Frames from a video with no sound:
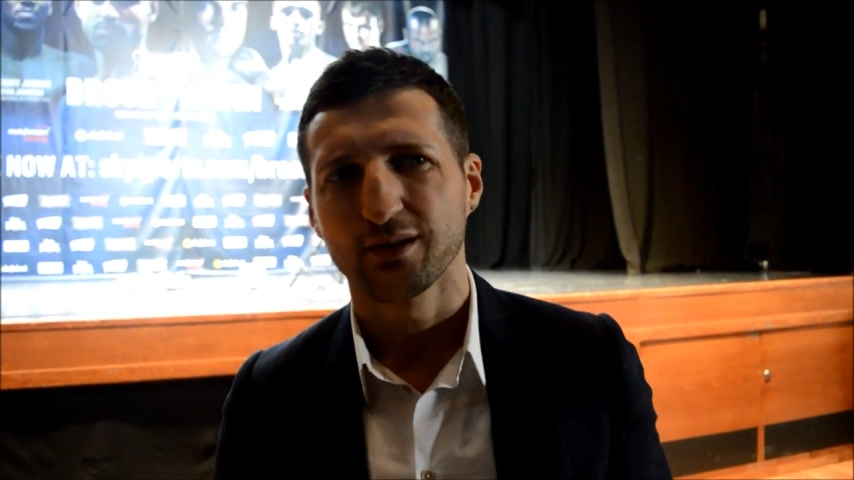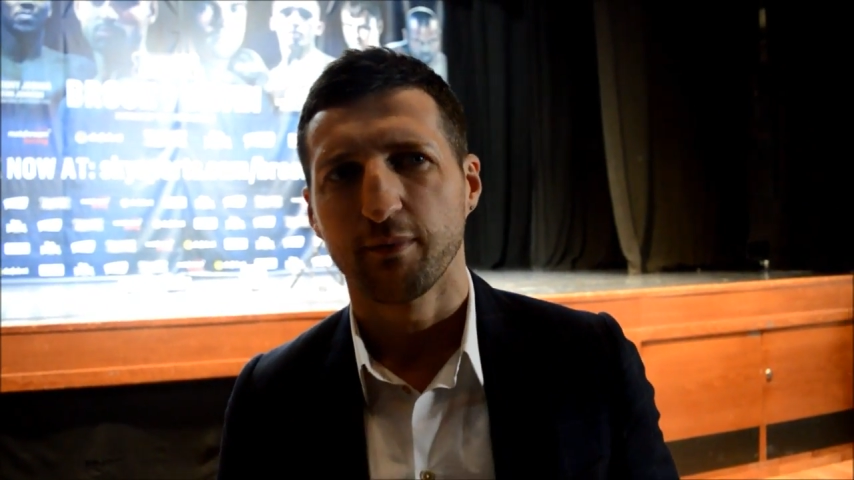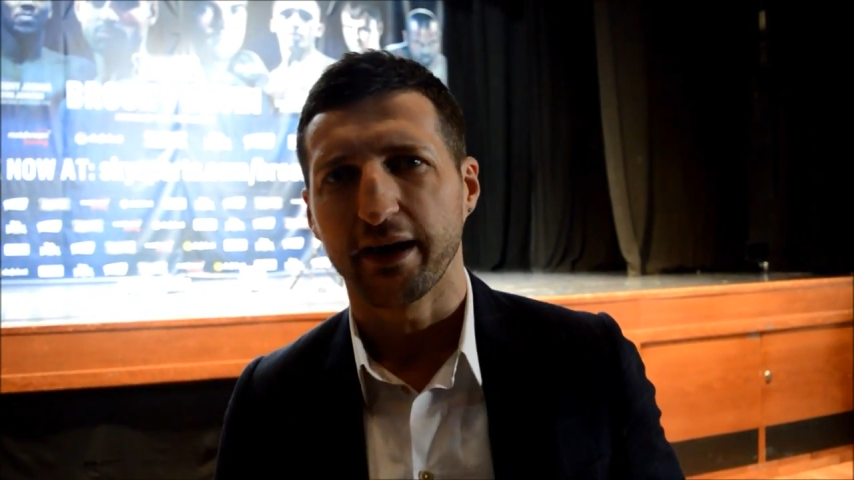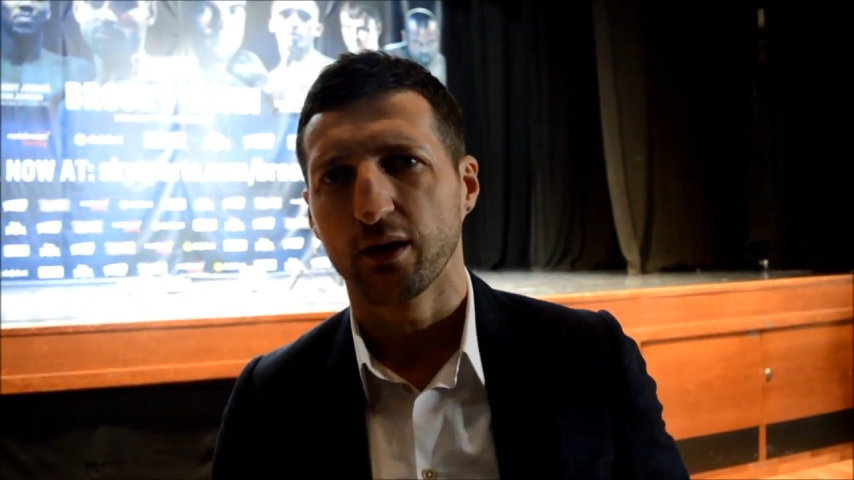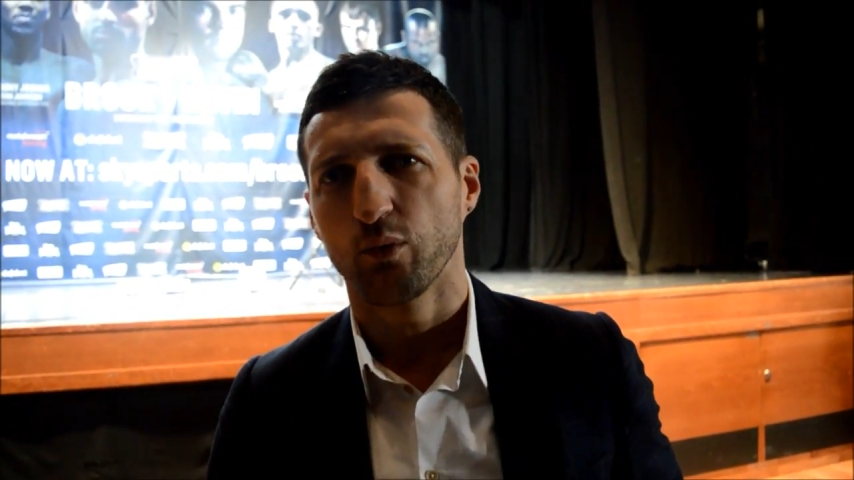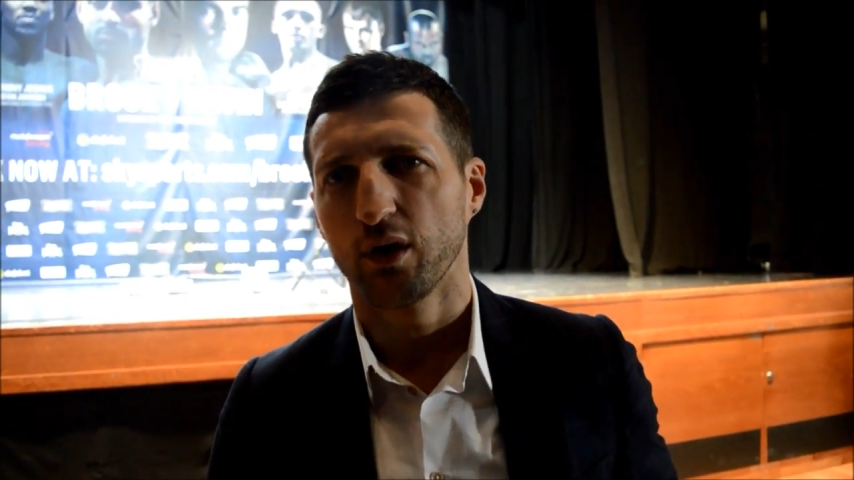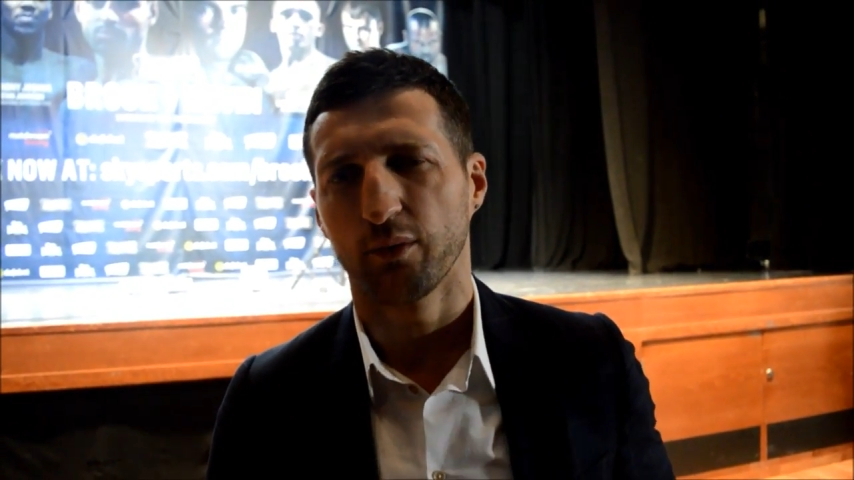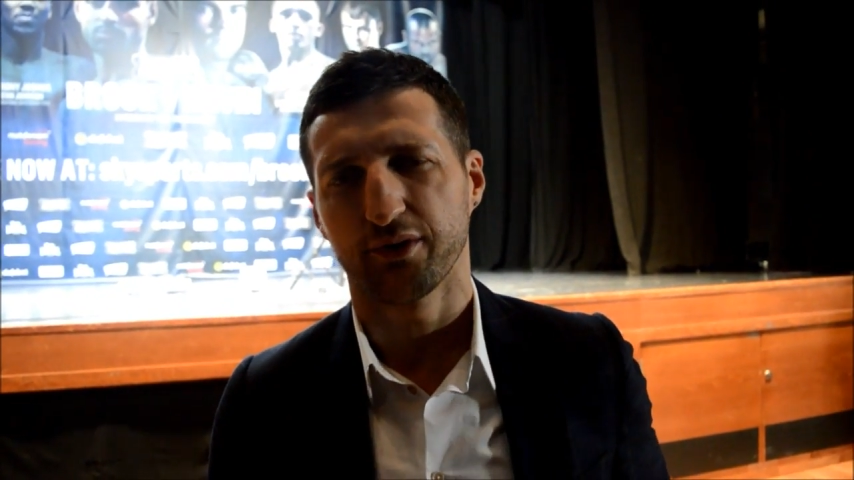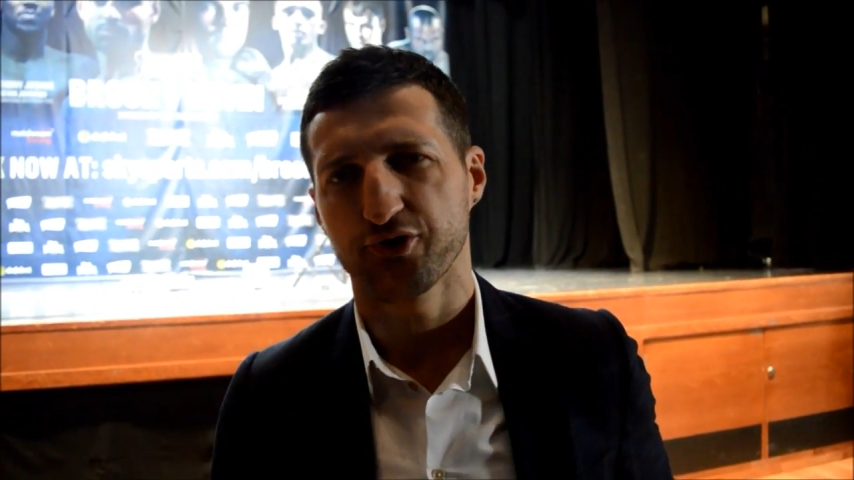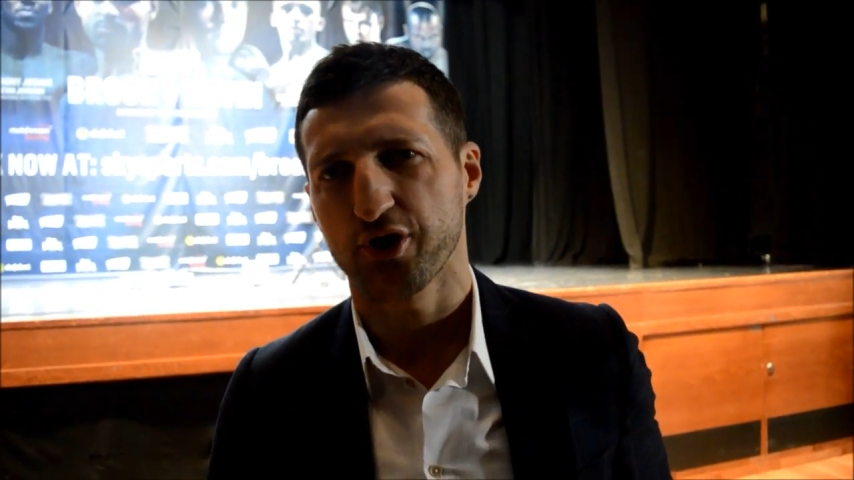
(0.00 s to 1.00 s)
still make it
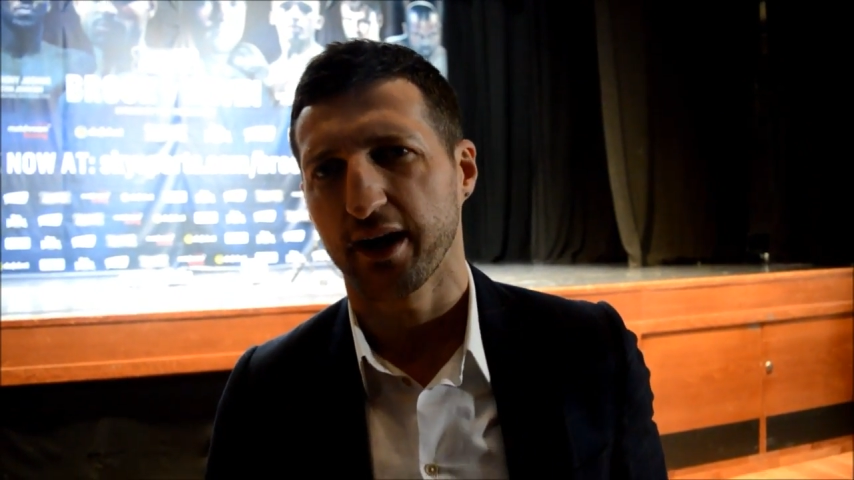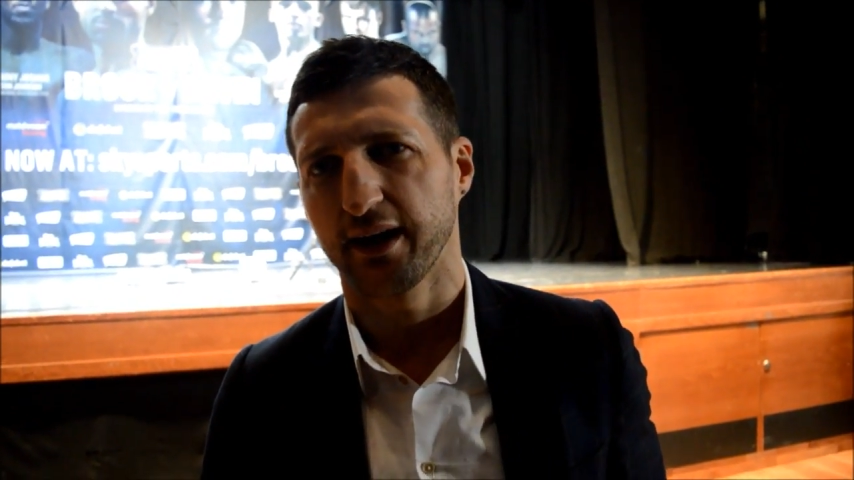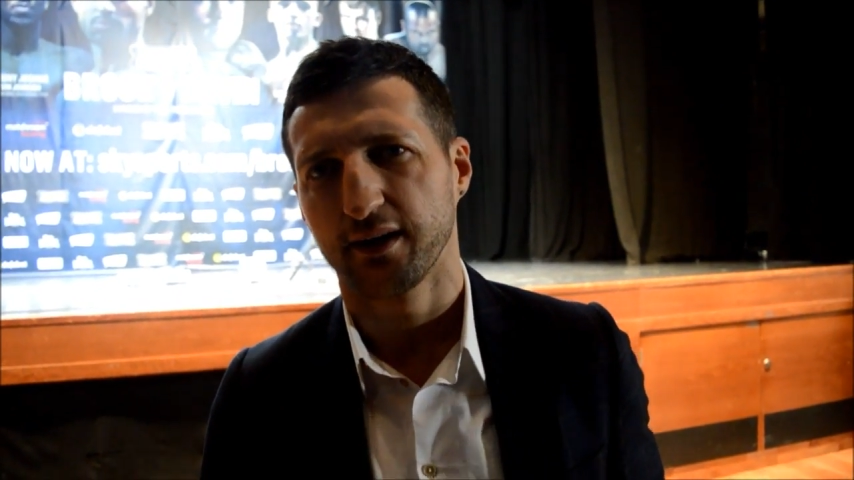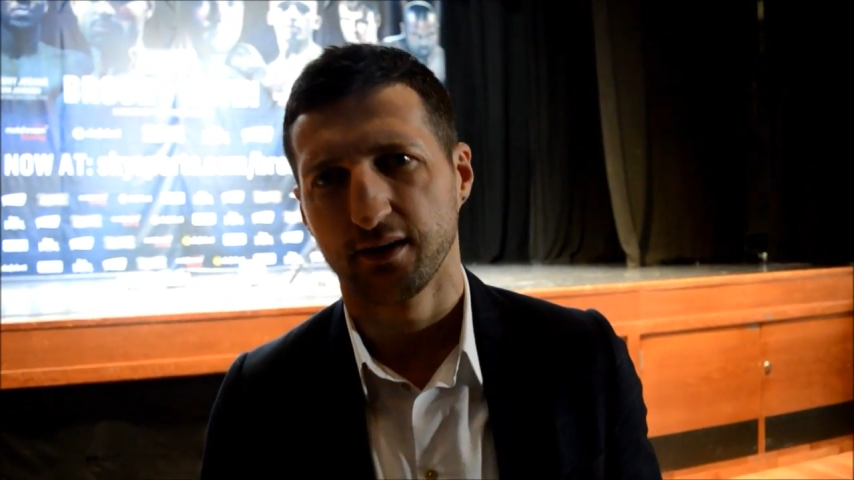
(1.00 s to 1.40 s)
work with the training,